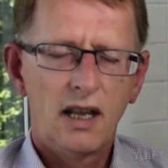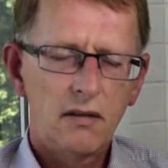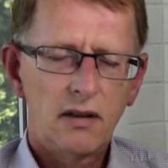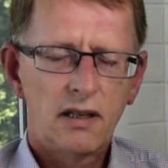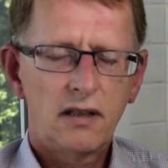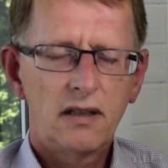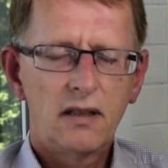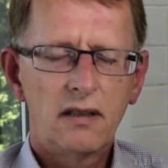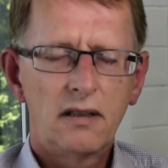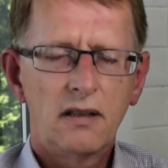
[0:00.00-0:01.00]
Anyway,
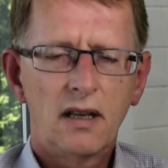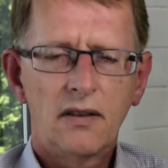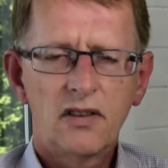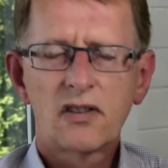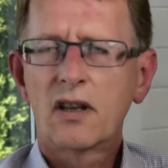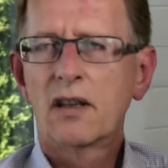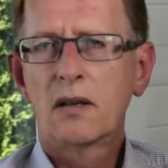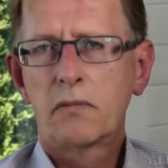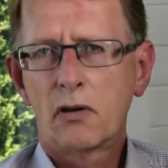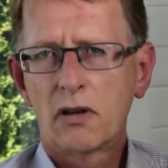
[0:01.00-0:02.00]
and uh, this
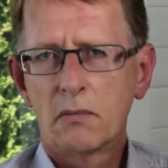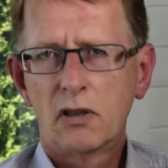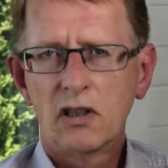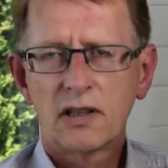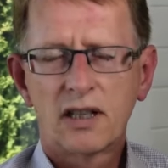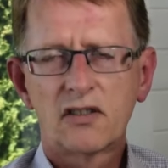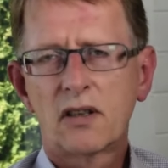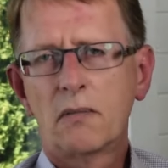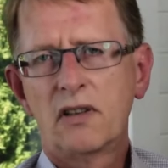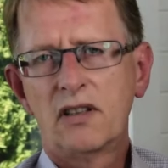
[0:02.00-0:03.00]
online program, will look at
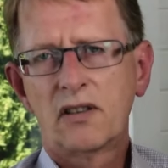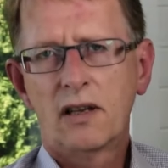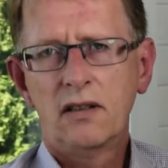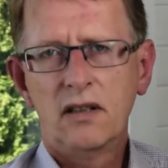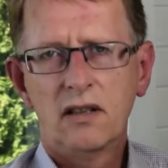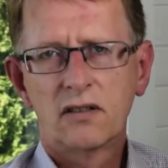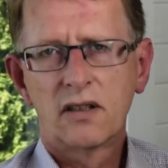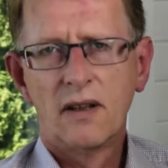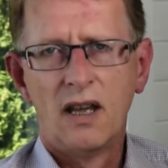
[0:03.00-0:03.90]
some of these ideas